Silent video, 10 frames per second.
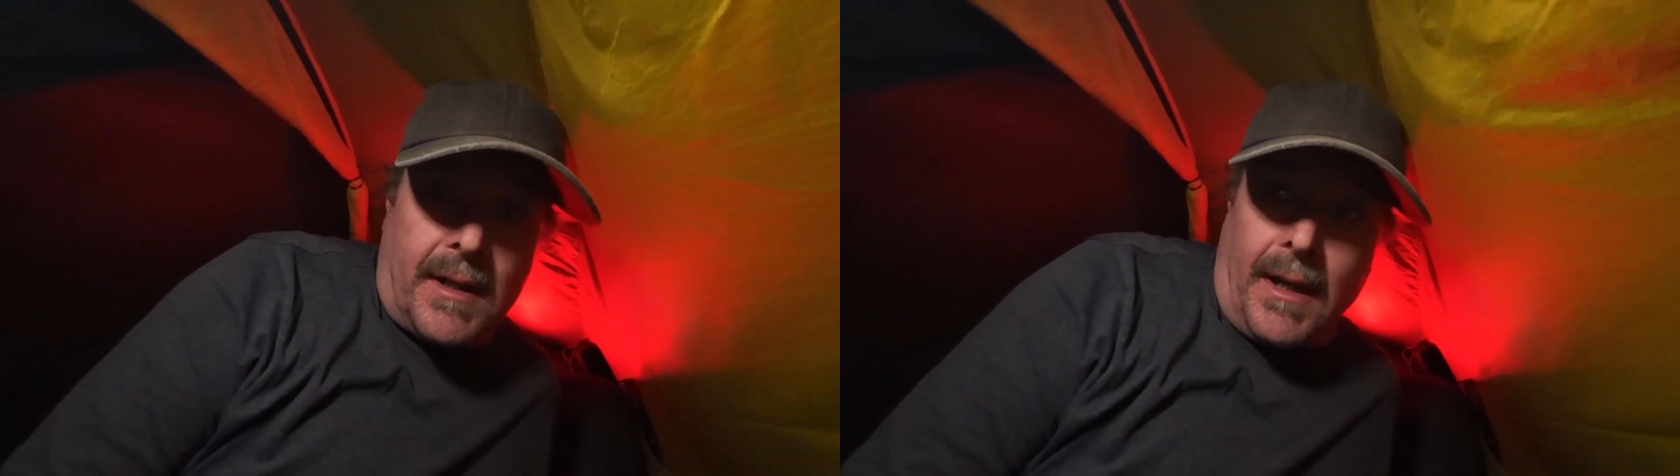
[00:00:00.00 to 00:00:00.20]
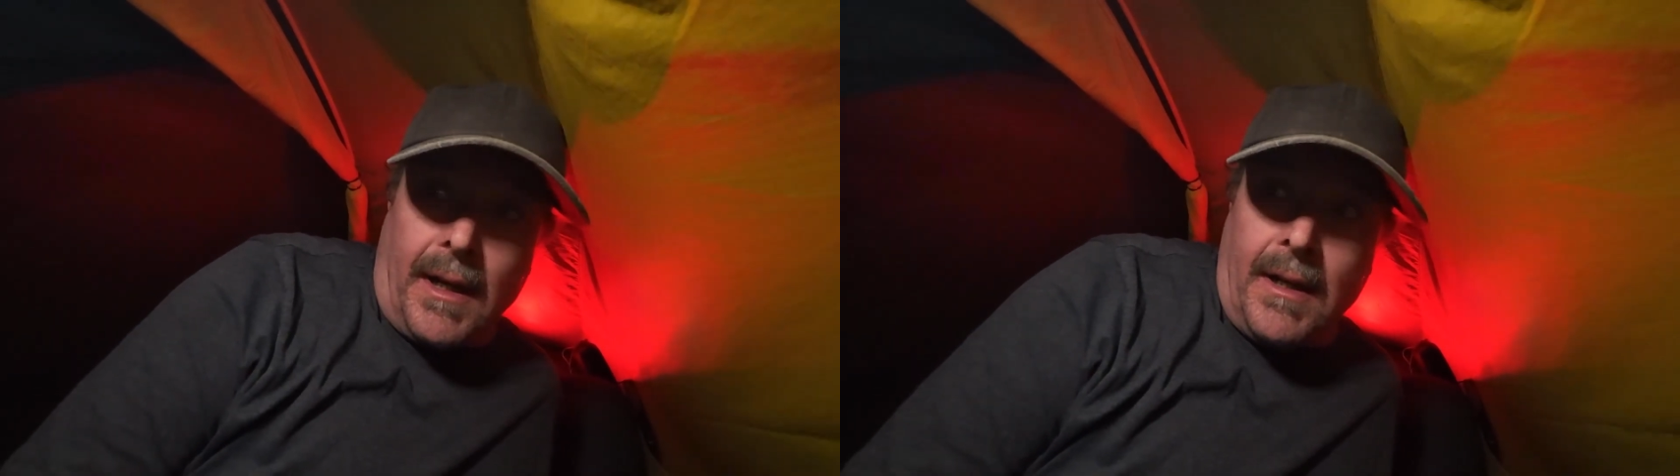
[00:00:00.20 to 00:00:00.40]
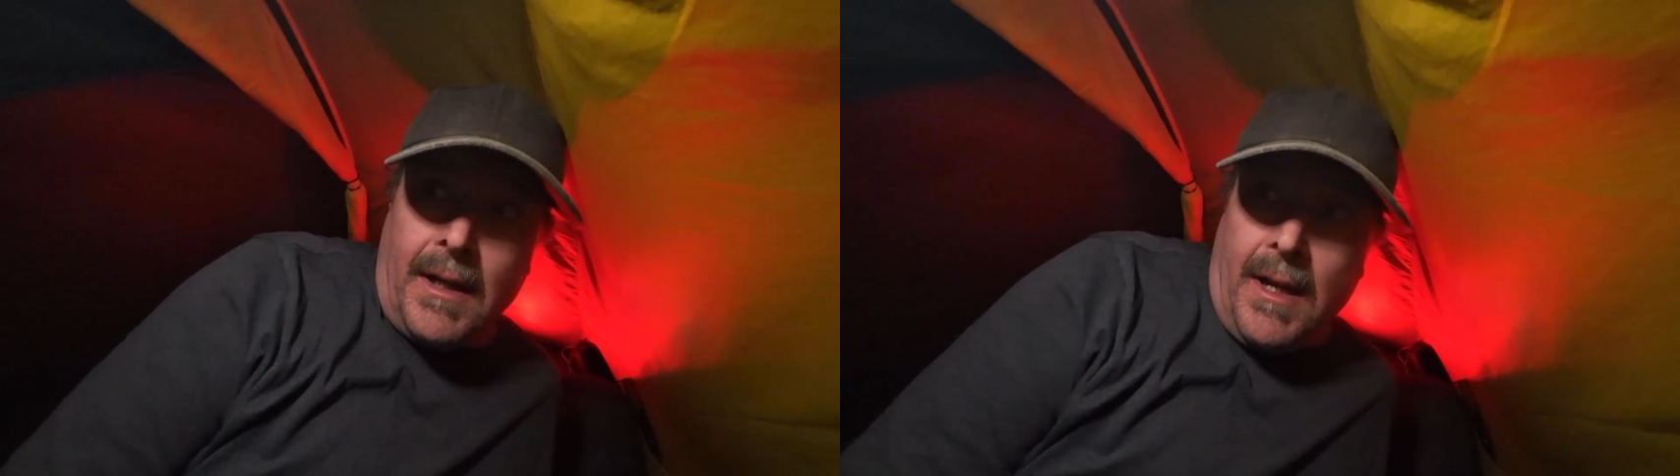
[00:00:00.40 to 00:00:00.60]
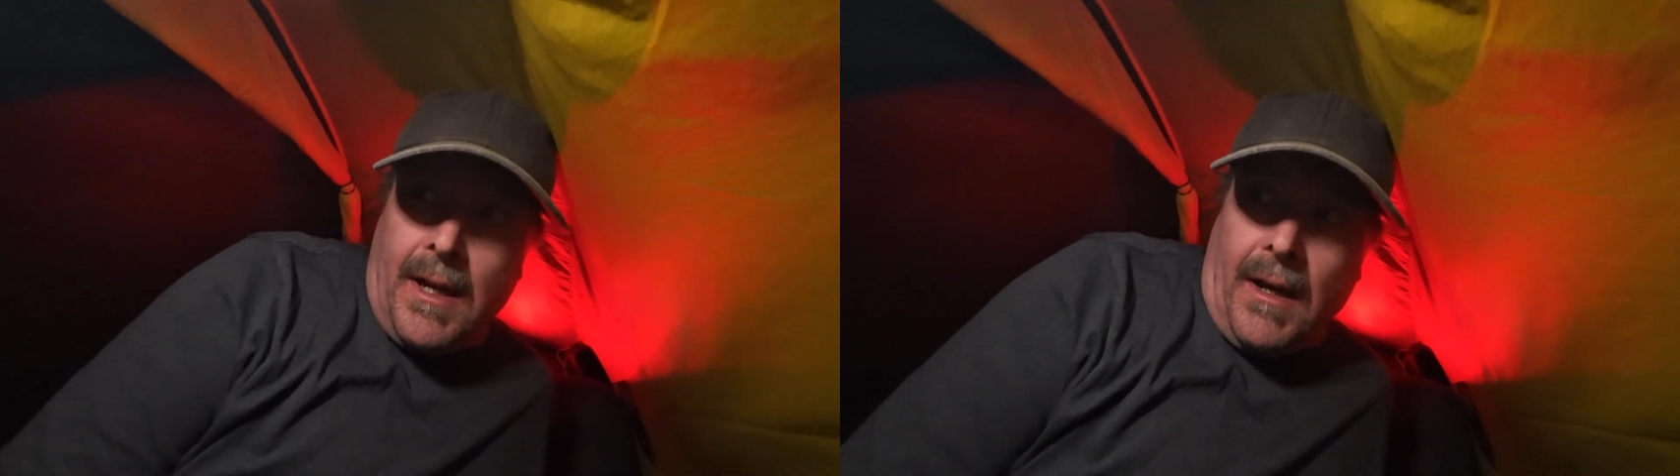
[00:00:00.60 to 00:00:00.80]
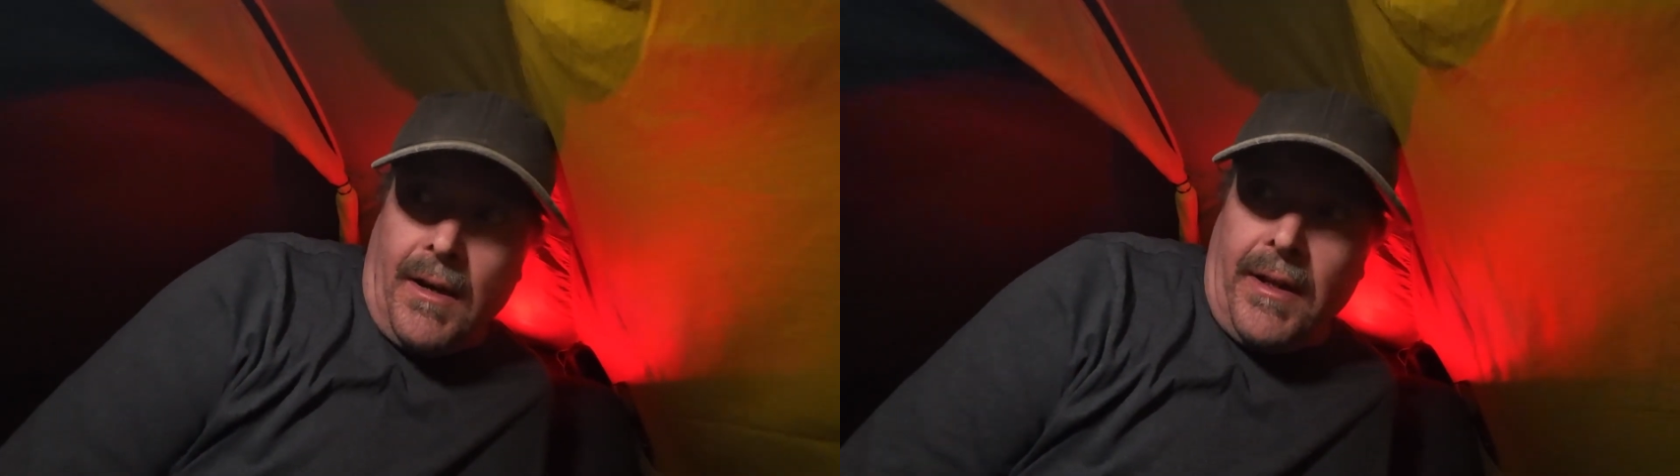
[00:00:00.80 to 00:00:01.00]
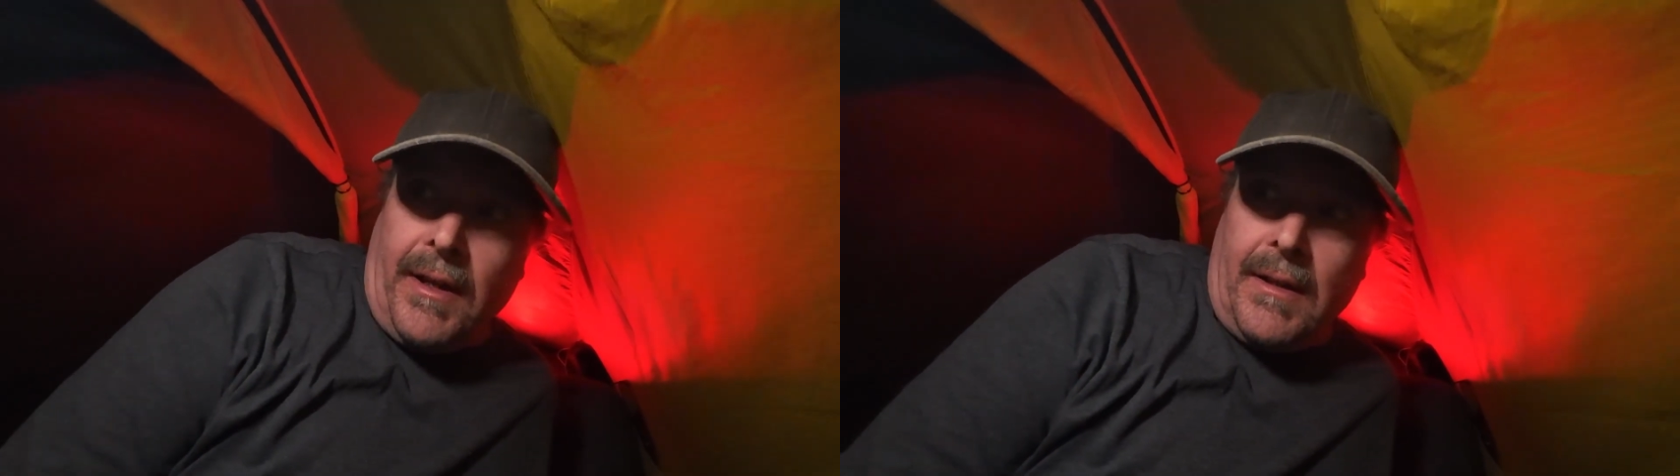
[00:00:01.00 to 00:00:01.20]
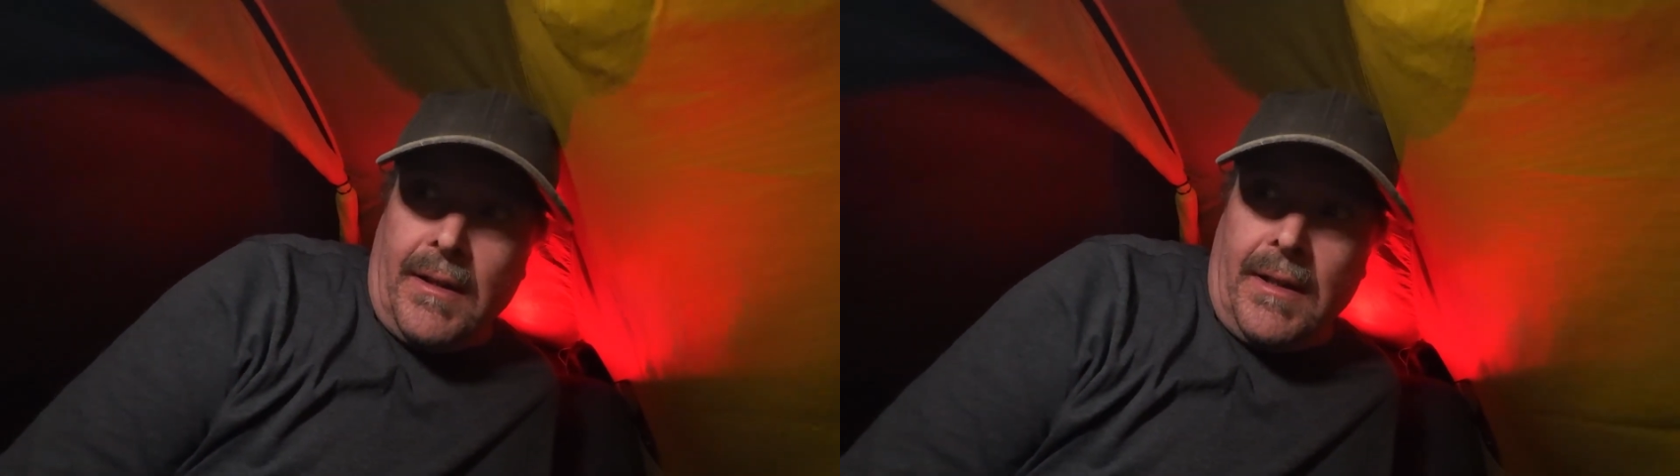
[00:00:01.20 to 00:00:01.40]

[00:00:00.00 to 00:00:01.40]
I think